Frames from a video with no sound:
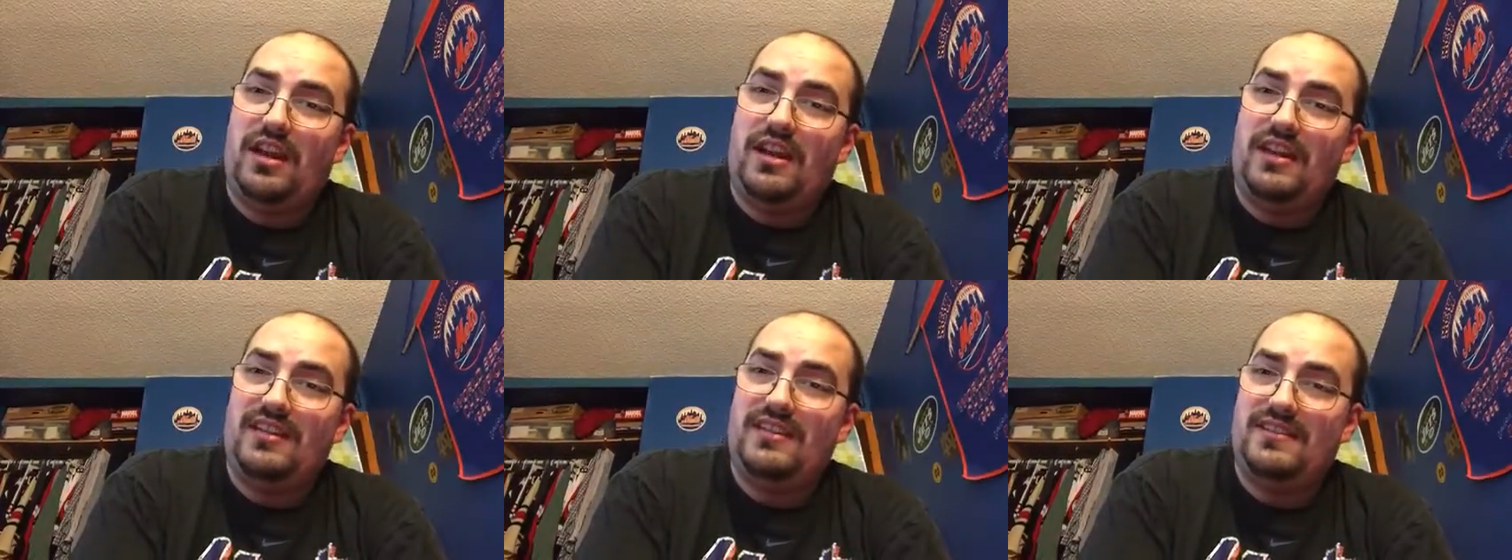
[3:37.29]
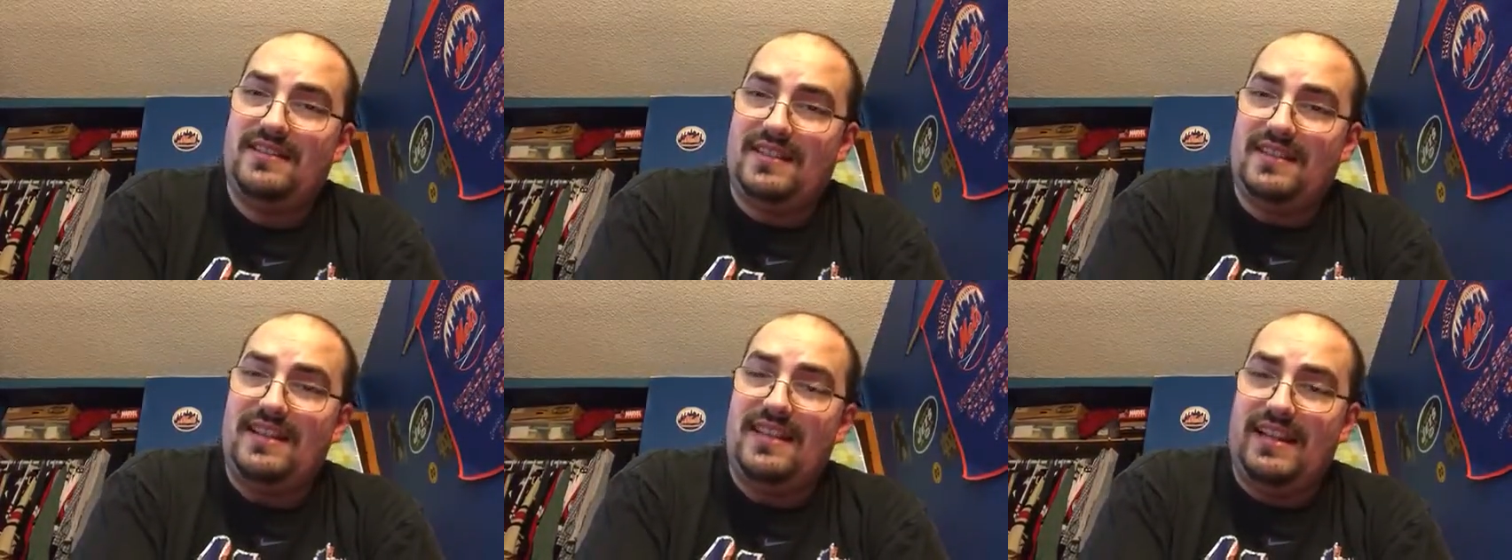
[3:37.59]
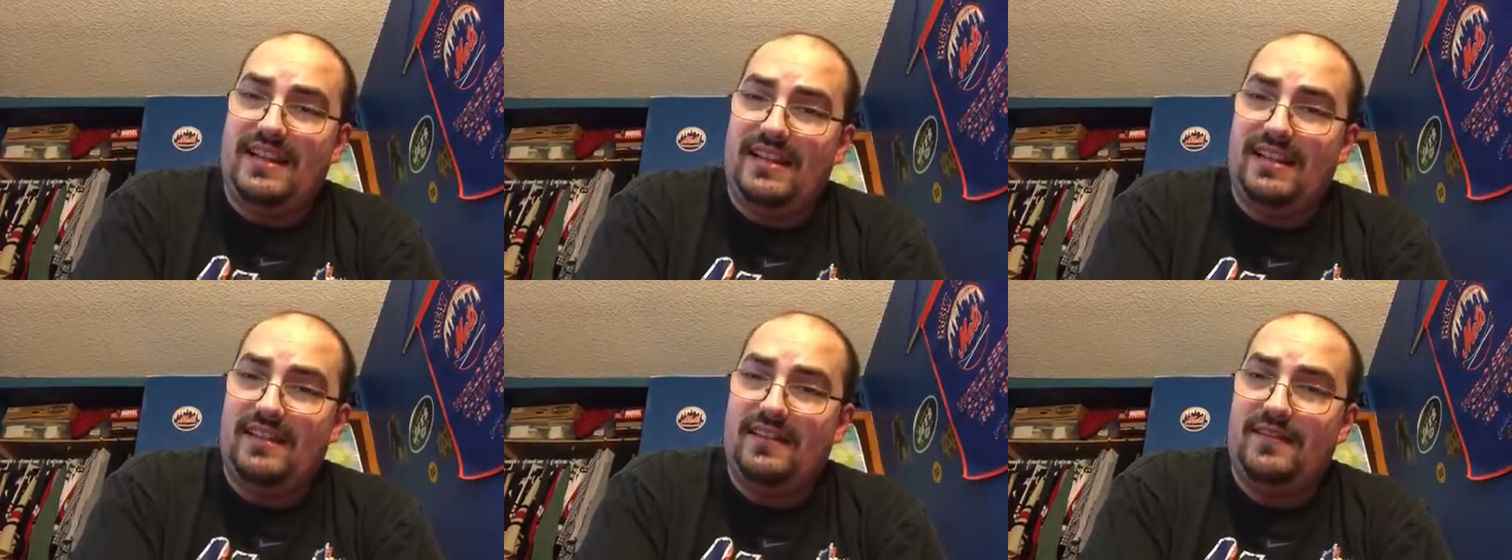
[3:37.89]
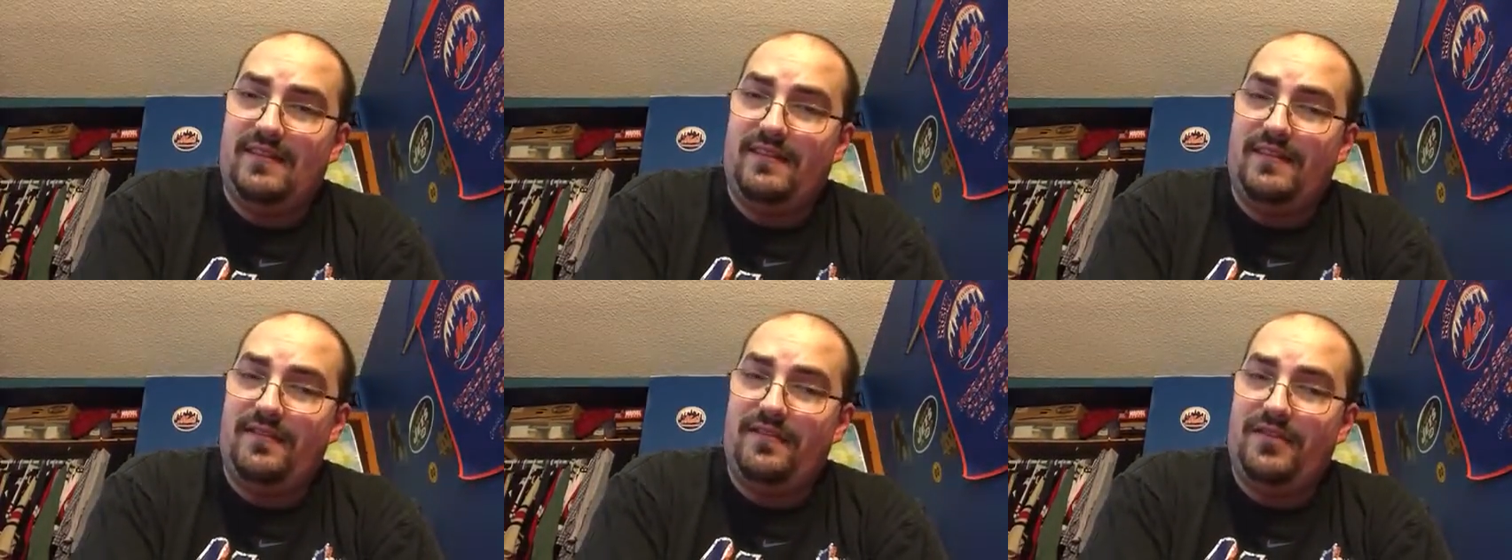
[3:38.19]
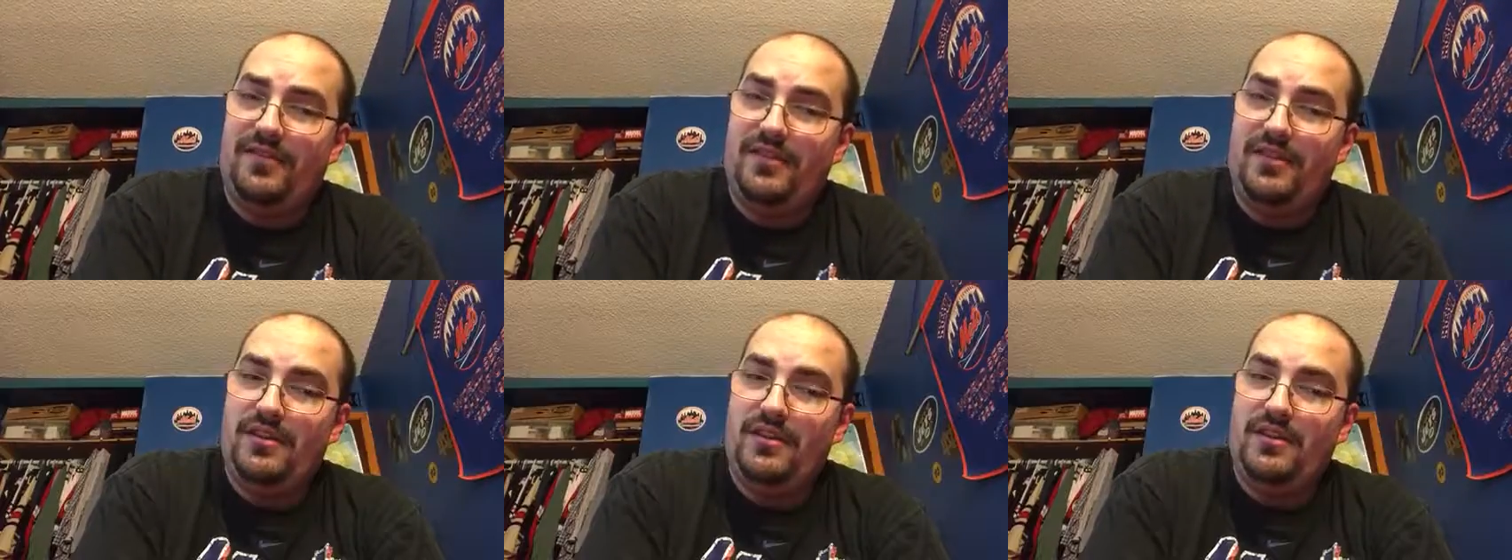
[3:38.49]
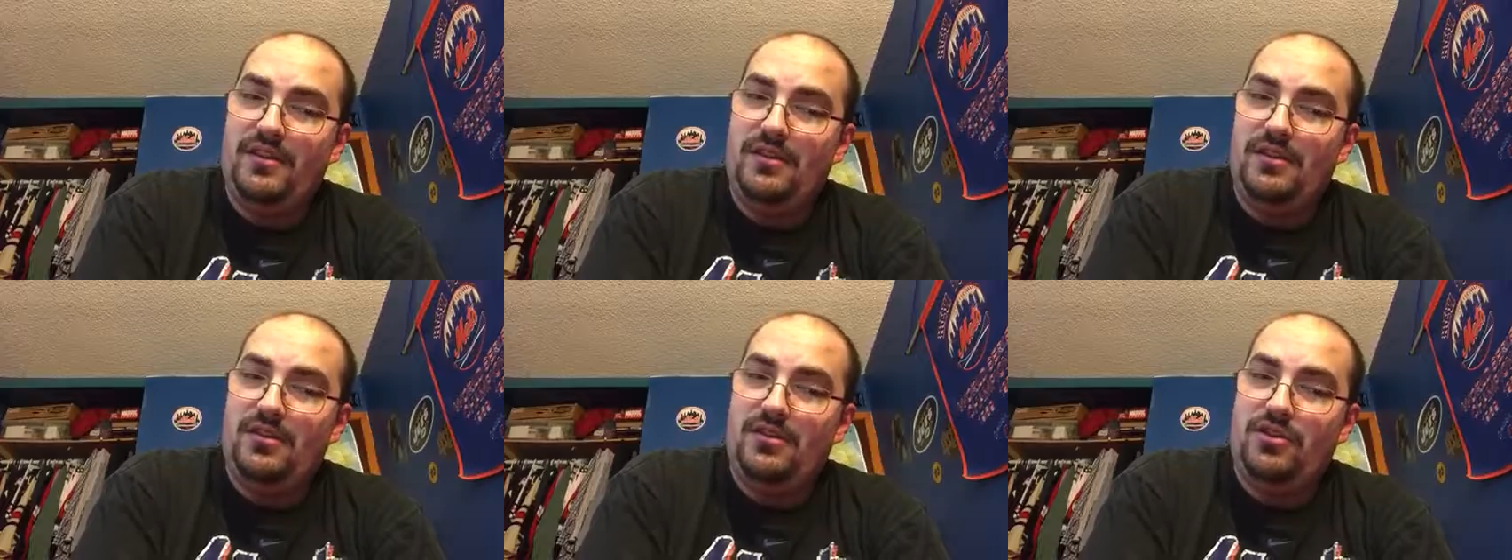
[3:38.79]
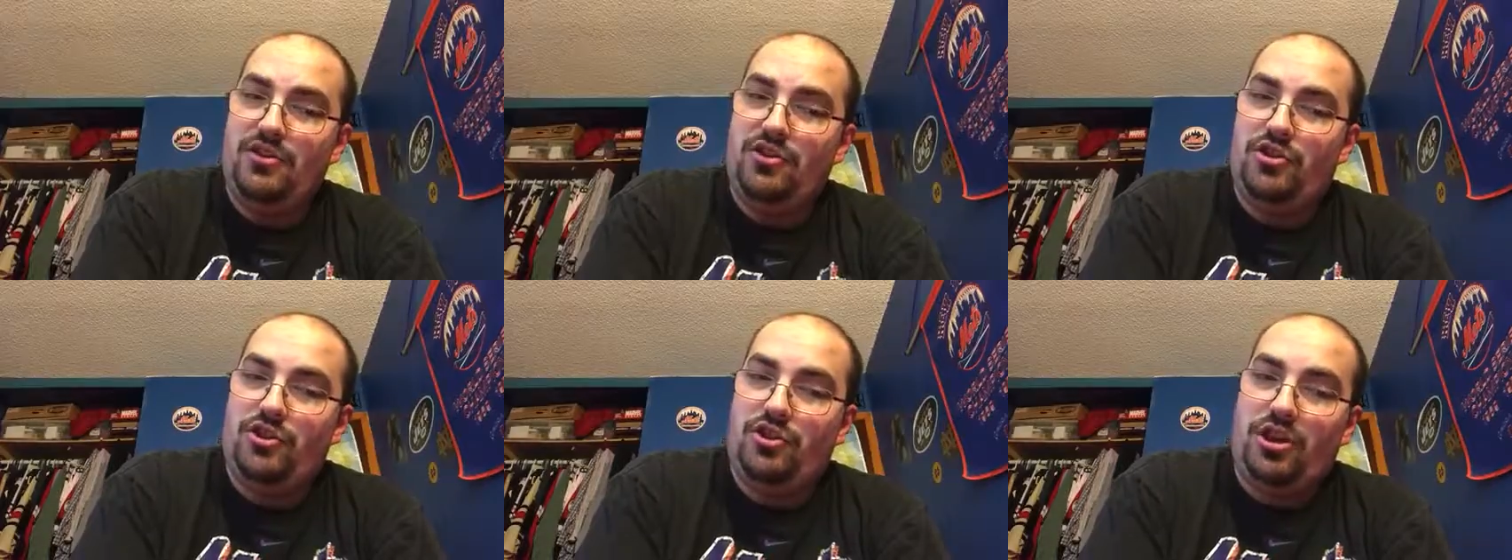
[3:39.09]
I'd see.
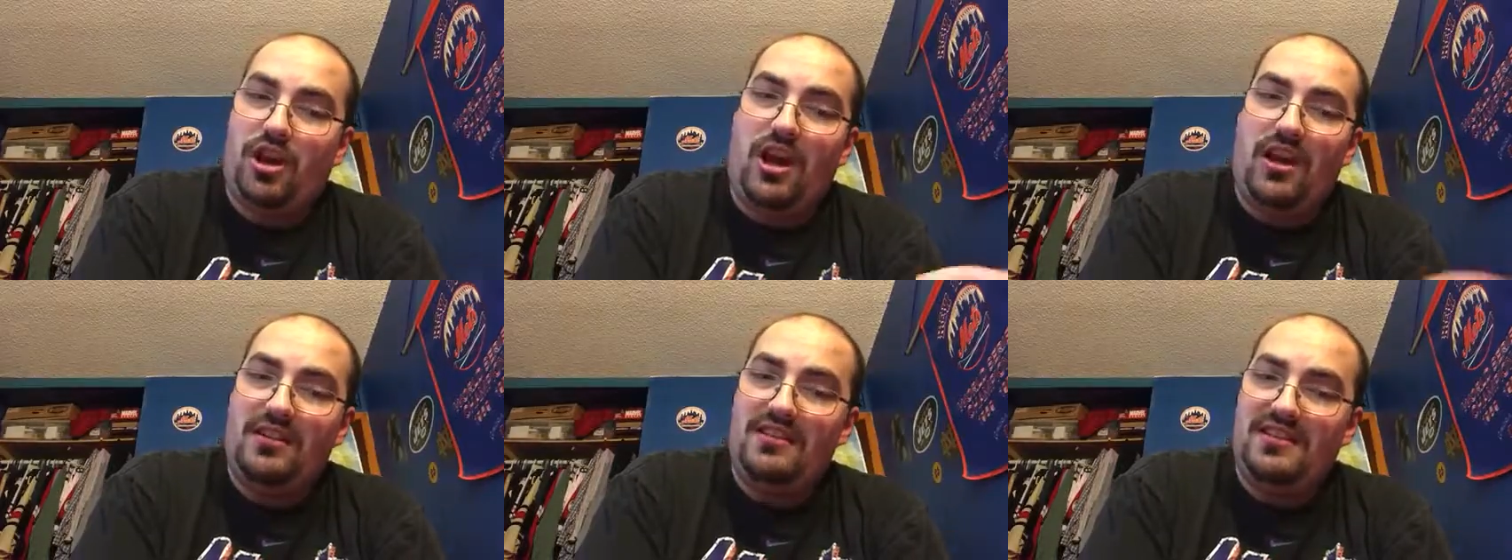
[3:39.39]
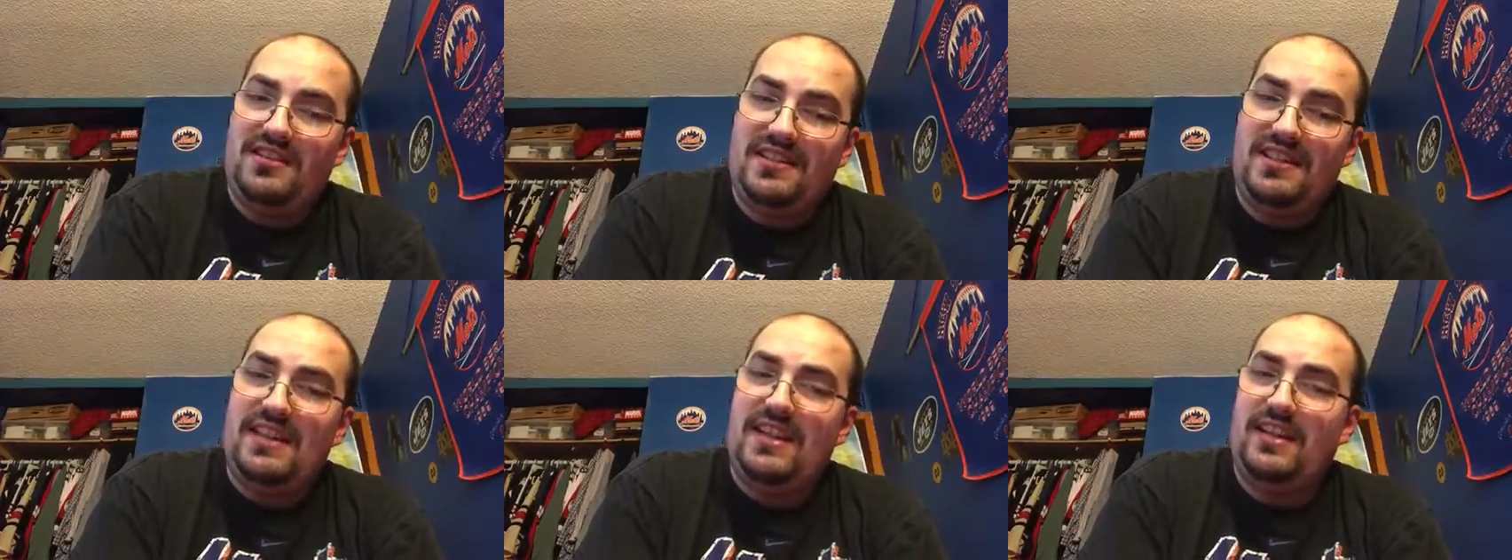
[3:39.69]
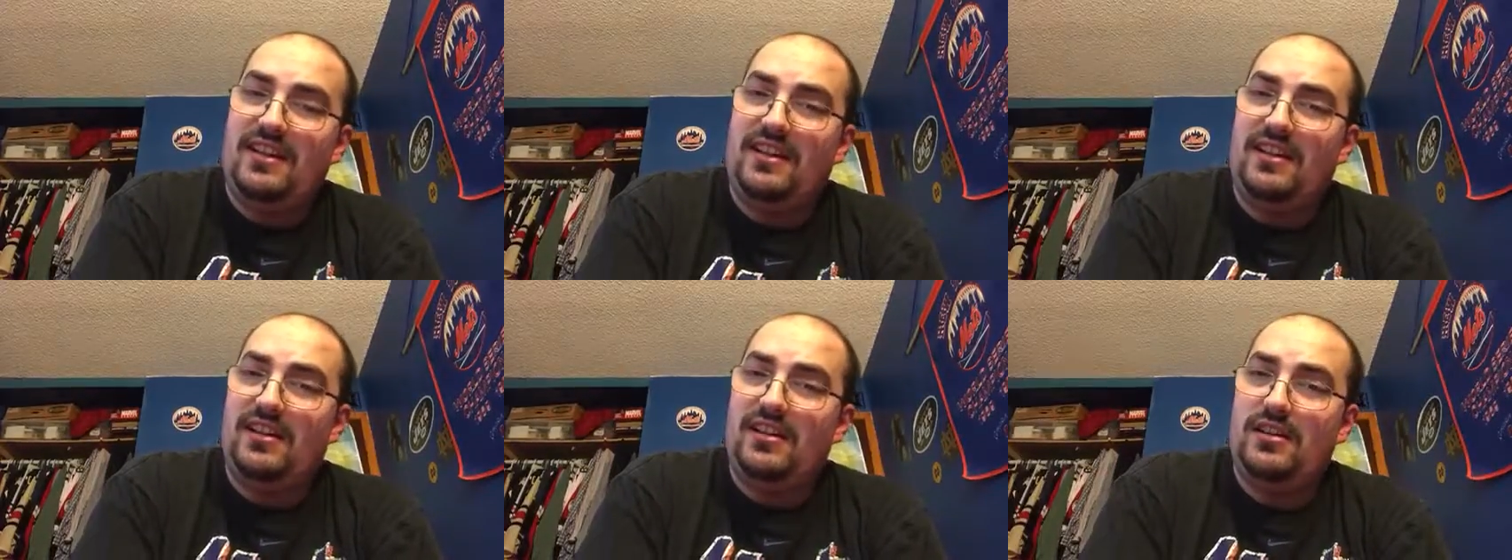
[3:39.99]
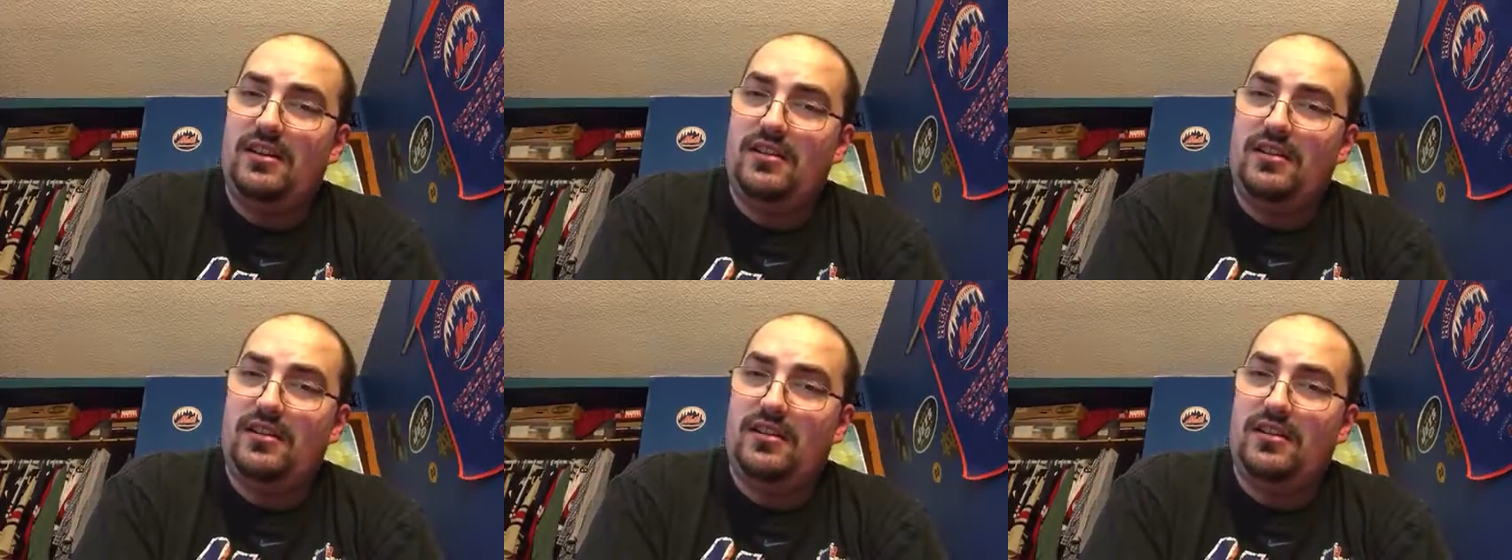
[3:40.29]
John Cena